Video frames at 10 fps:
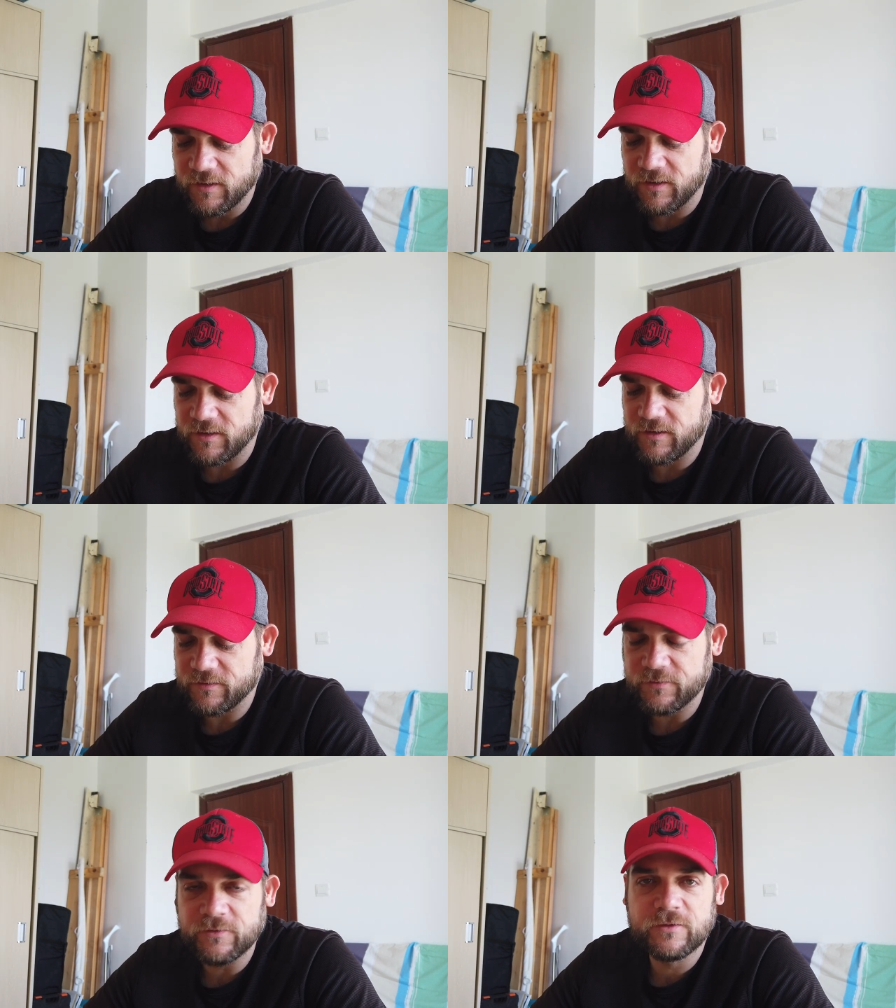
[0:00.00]

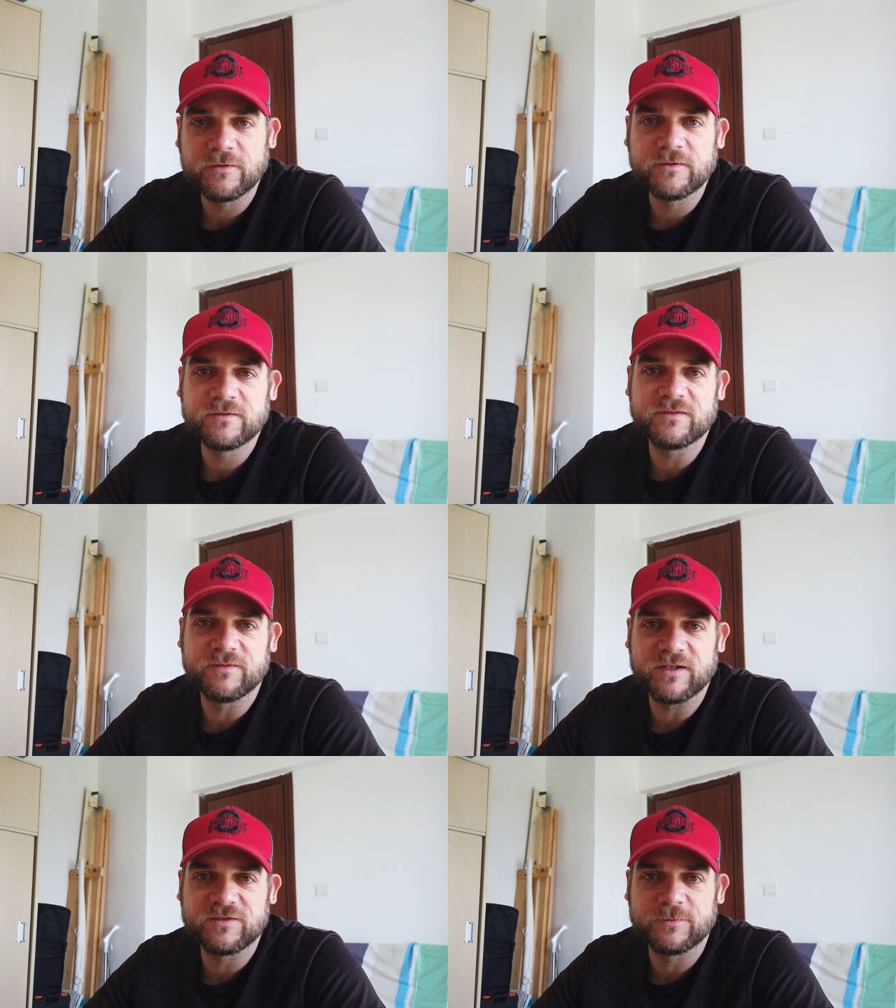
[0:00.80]
The noodles, the
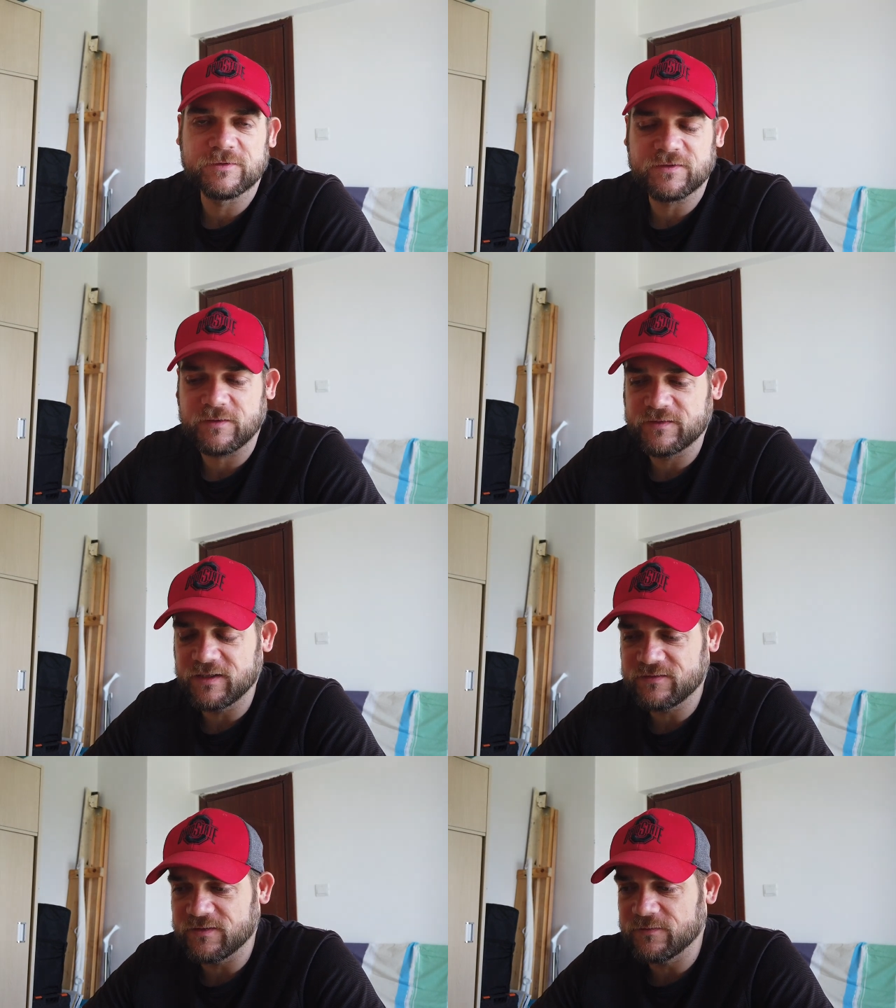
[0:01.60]
vegetables all
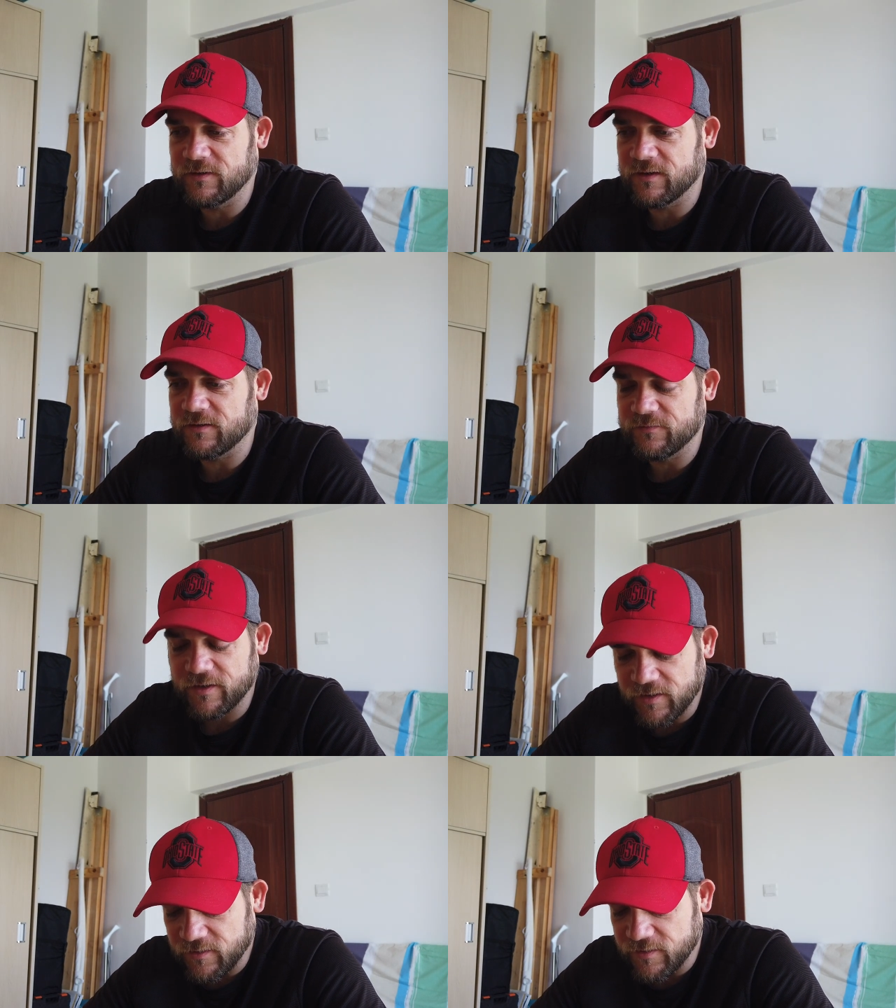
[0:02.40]
tasted
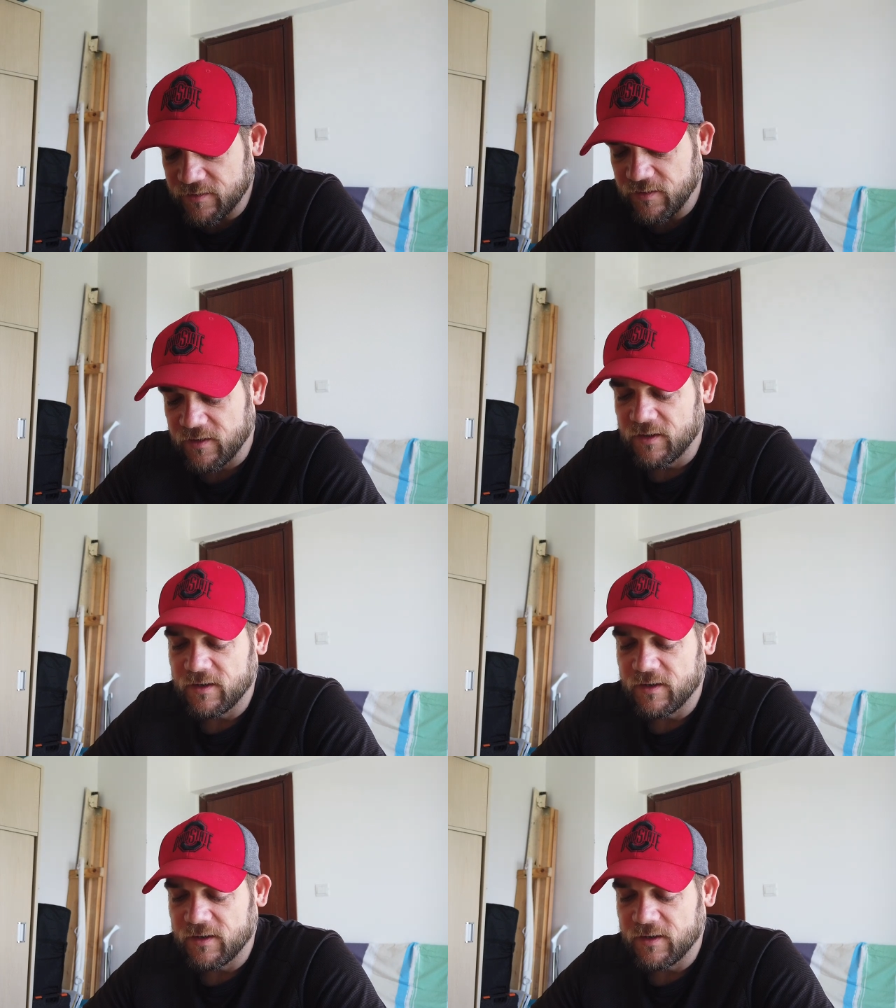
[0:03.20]
very good.